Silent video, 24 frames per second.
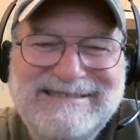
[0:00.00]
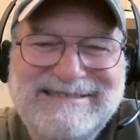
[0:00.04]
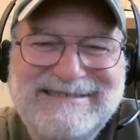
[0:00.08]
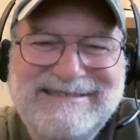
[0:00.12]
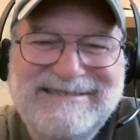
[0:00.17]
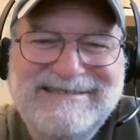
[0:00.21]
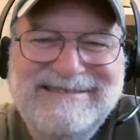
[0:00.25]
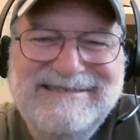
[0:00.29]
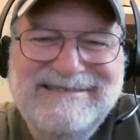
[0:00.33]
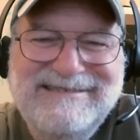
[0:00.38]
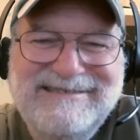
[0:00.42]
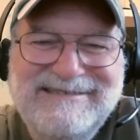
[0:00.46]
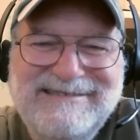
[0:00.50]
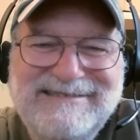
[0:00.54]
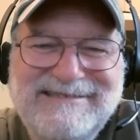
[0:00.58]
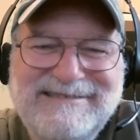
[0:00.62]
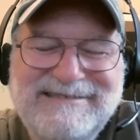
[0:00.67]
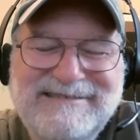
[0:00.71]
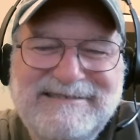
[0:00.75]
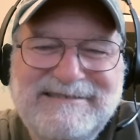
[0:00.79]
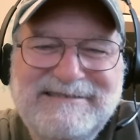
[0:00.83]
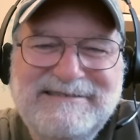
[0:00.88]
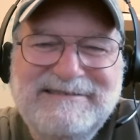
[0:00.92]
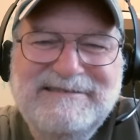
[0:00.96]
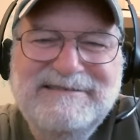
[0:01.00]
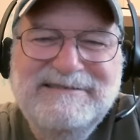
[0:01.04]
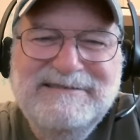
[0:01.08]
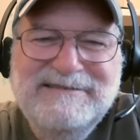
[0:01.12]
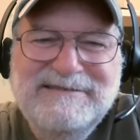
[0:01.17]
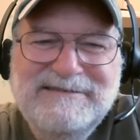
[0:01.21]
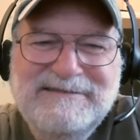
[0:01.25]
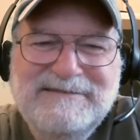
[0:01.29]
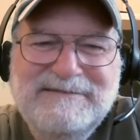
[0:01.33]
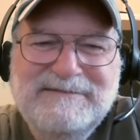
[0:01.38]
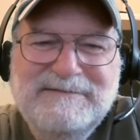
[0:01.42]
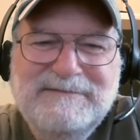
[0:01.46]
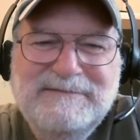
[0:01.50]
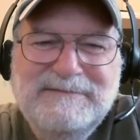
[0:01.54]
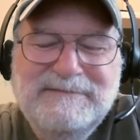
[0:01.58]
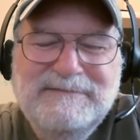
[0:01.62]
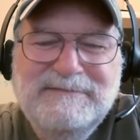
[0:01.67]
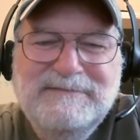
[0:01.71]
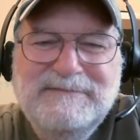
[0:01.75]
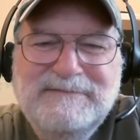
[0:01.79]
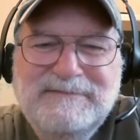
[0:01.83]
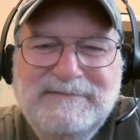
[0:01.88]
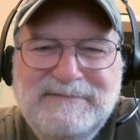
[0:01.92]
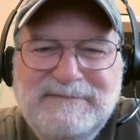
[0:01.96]

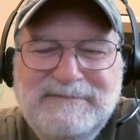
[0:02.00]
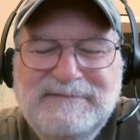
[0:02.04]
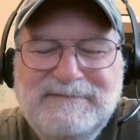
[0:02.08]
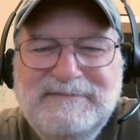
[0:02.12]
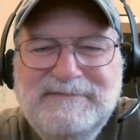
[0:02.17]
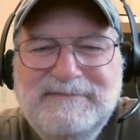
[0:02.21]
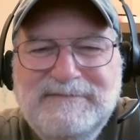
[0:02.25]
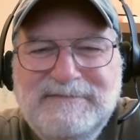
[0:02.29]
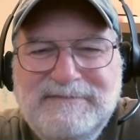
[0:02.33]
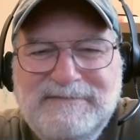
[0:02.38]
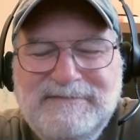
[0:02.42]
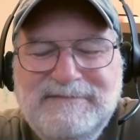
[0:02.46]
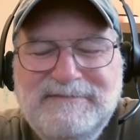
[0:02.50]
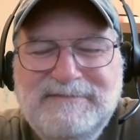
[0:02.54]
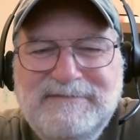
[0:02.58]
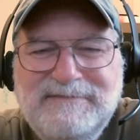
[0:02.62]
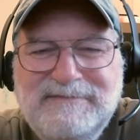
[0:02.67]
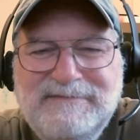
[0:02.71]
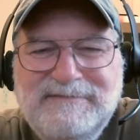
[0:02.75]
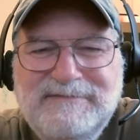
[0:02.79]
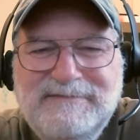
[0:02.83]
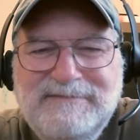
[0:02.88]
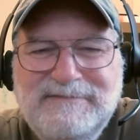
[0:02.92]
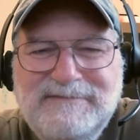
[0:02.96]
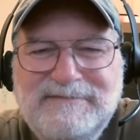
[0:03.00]
The person shown says nothing.